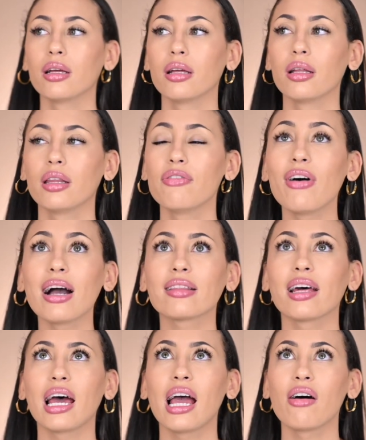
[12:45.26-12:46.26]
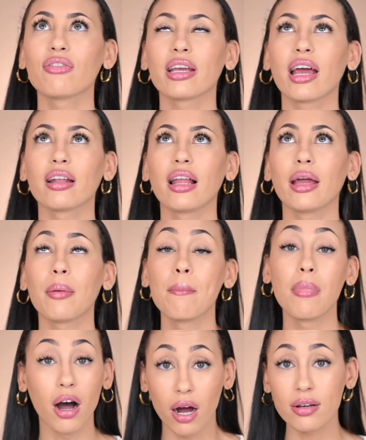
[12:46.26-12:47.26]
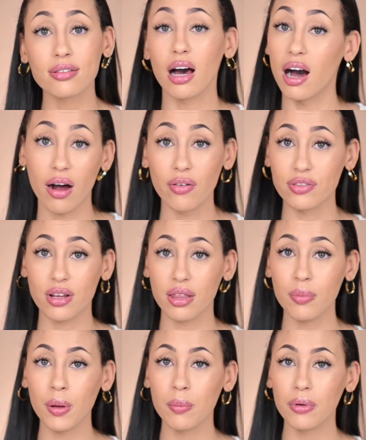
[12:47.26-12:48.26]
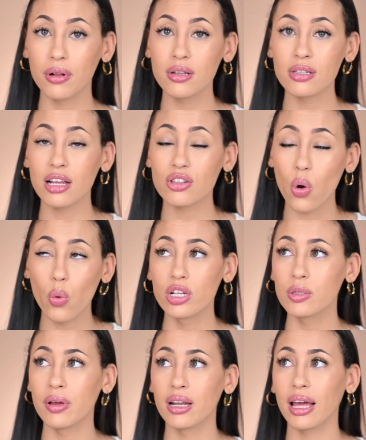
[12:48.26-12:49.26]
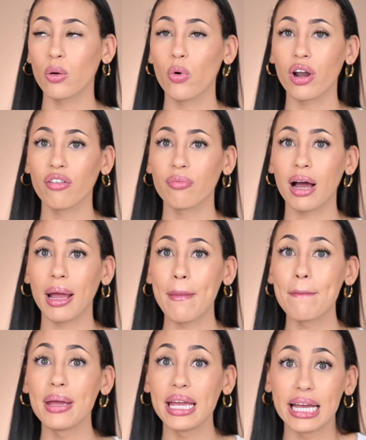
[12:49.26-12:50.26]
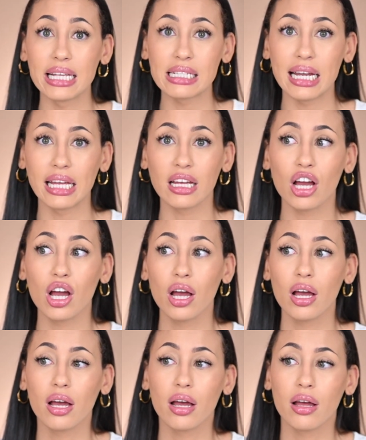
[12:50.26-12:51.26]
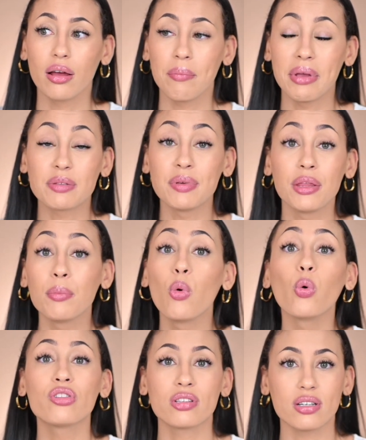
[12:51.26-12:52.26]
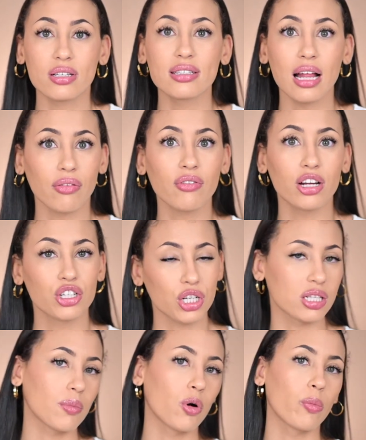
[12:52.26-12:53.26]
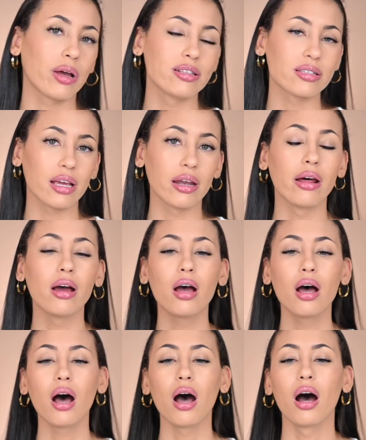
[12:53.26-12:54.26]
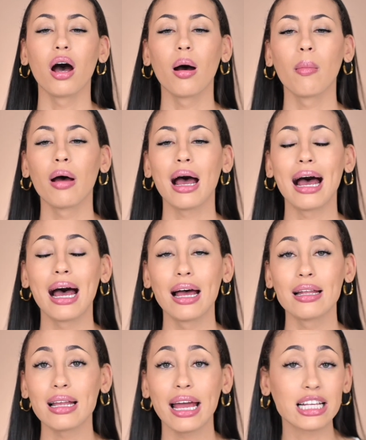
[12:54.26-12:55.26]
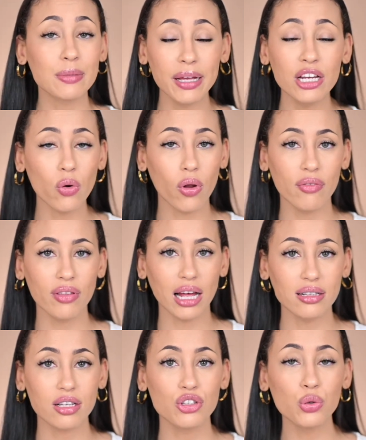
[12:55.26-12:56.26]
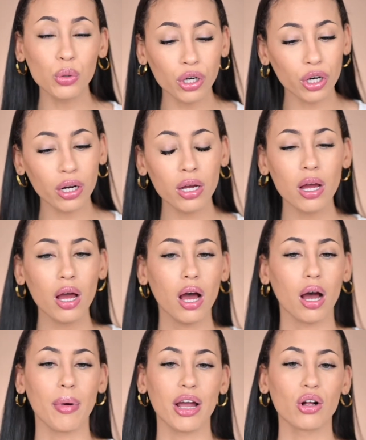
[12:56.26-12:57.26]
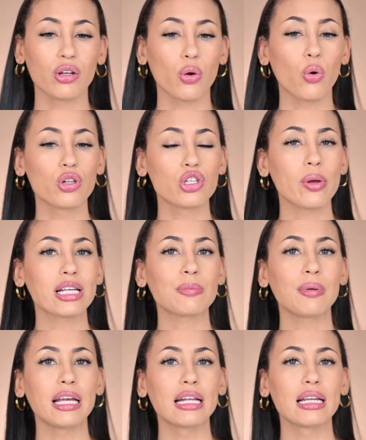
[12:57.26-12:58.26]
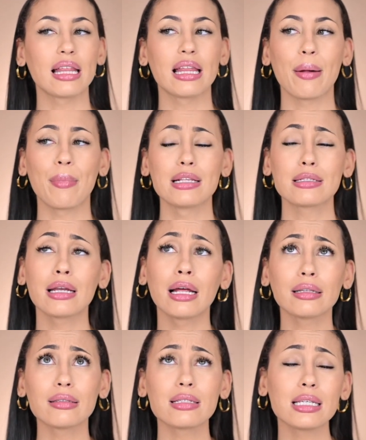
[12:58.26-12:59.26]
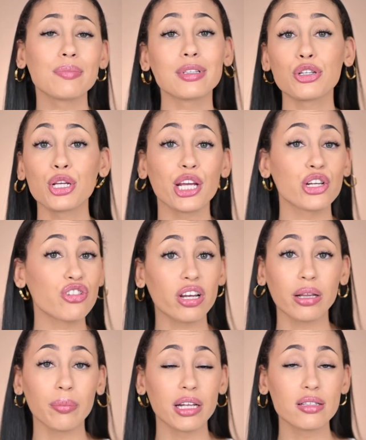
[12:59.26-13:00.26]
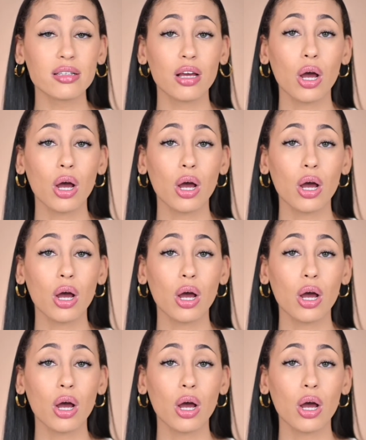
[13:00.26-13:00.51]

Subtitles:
the fact that I have to get like marks after the pimples has always been like one of my biggest, like makes me the most self-conscious about my skin. And I explained all of that to her. I also explained that my skin had seemed to change a little bit